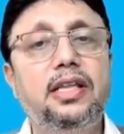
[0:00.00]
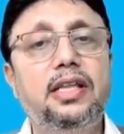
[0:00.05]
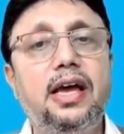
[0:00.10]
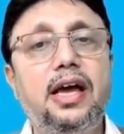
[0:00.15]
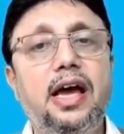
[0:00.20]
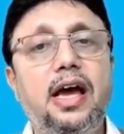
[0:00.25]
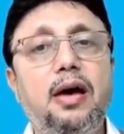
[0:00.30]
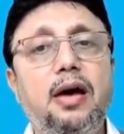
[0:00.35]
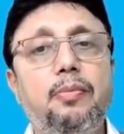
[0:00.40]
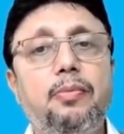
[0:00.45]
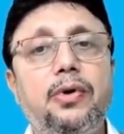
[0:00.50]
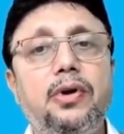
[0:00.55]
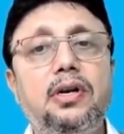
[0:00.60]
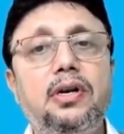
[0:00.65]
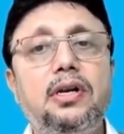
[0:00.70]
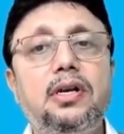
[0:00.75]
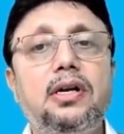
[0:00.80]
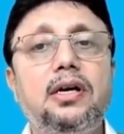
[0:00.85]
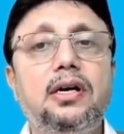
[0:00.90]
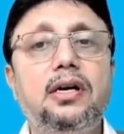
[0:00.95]
they
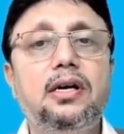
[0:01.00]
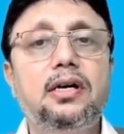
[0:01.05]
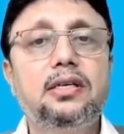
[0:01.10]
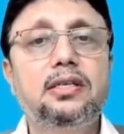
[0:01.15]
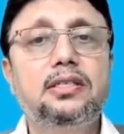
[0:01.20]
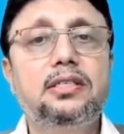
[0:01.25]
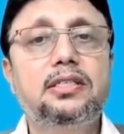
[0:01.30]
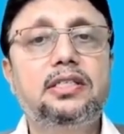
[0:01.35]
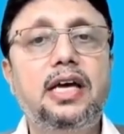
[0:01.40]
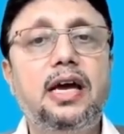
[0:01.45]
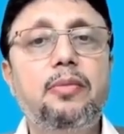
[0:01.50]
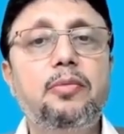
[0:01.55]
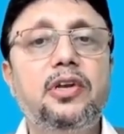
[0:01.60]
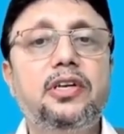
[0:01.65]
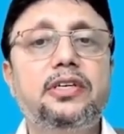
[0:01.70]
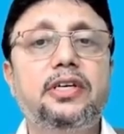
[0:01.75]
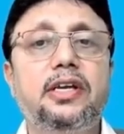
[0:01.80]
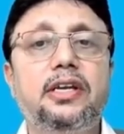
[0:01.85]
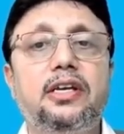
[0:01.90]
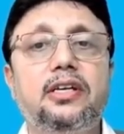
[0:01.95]
happen
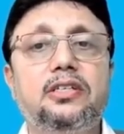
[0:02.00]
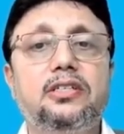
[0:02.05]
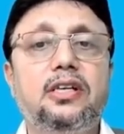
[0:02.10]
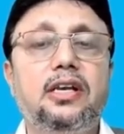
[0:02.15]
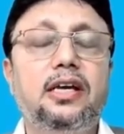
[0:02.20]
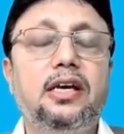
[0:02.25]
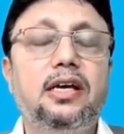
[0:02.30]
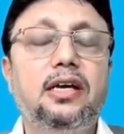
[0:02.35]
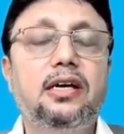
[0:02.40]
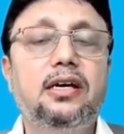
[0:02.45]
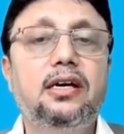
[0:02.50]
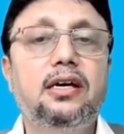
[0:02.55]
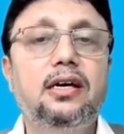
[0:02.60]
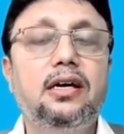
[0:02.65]
simultaneously.